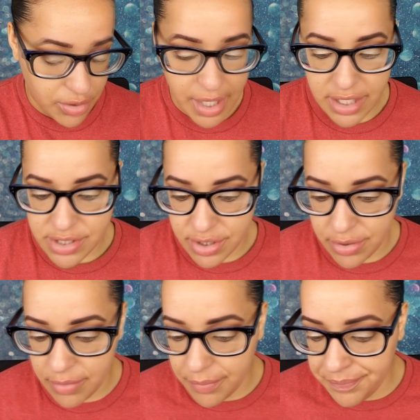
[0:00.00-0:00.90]
okay,
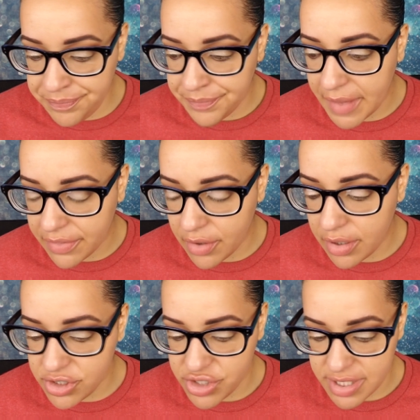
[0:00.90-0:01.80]
so I
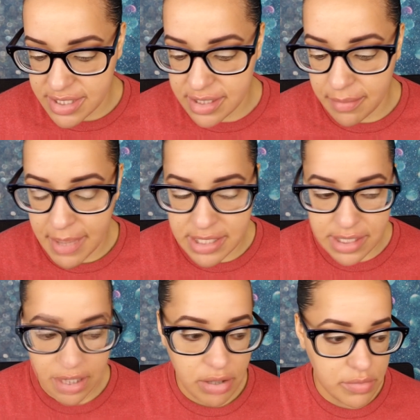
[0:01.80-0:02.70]
thought just the
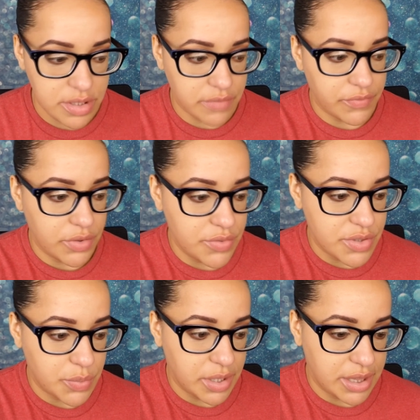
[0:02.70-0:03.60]
mascara was
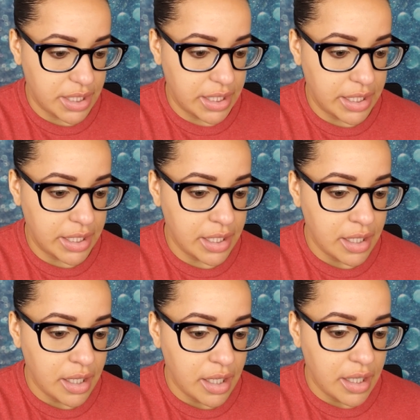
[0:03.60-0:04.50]
infused with the
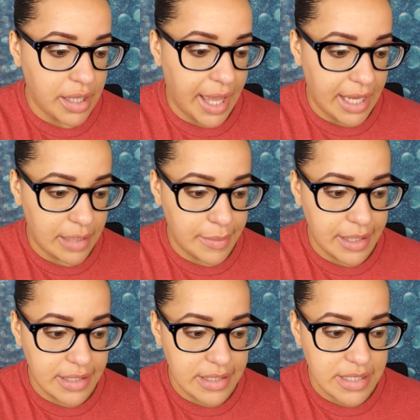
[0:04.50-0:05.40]

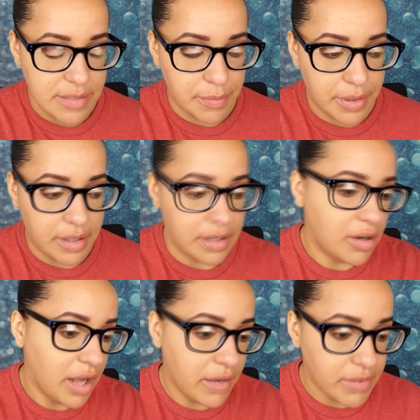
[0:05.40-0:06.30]
cannabis, but
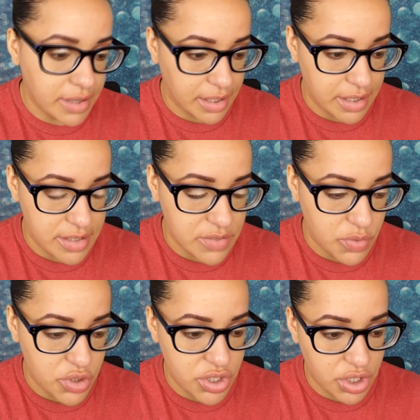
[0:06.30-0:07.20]
everything is,
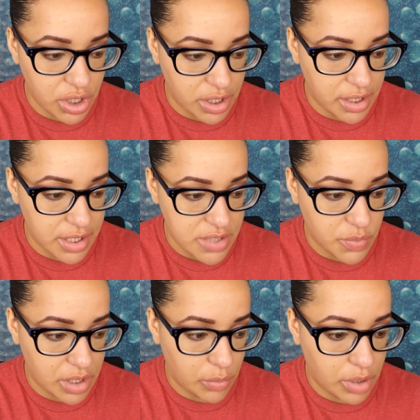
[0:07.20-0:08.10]
which is good because
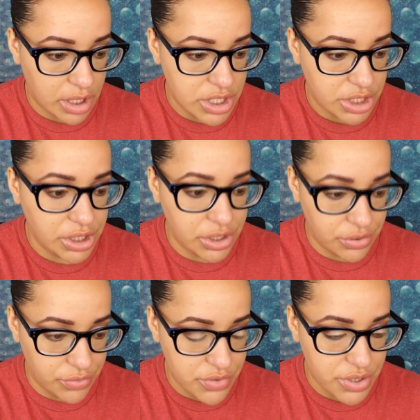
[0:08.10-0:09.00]
what I wanted to
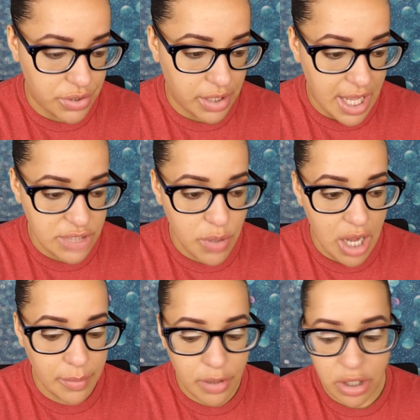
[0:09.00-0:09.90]
use. So the lash
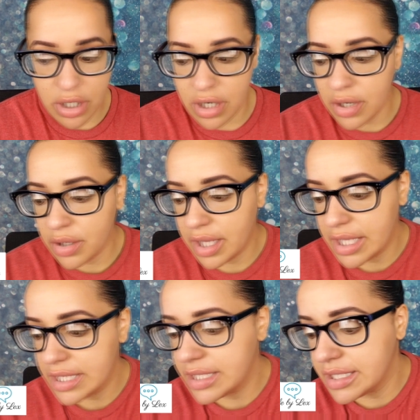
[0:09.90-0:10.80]
primer
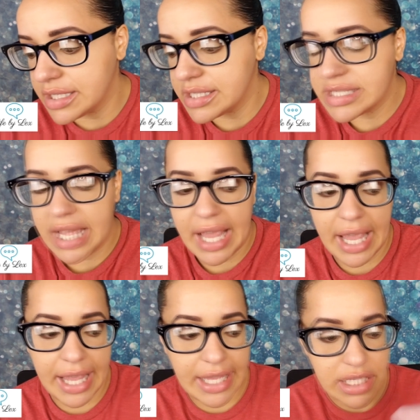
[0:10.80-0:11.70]
is
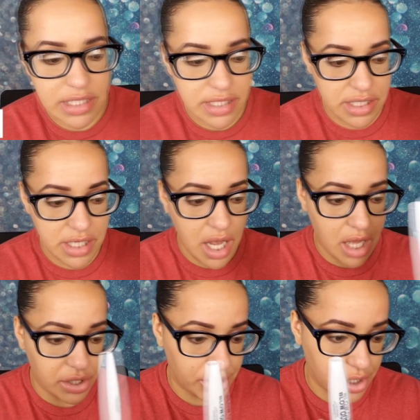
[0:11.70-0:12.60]

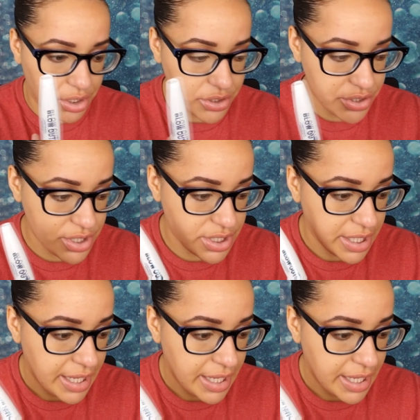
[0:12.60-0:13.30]
$8